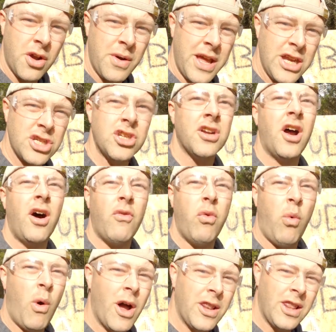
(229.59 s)
donation
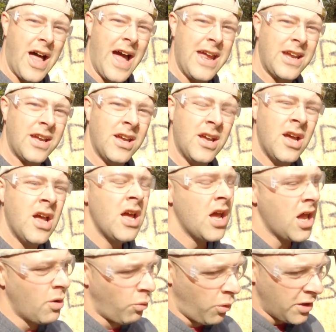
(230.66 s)
of one like
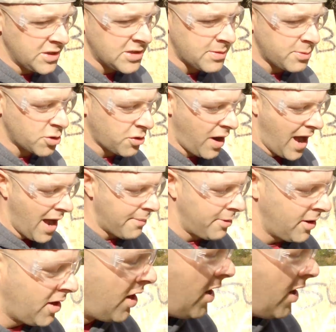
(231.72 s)
and one subscribe,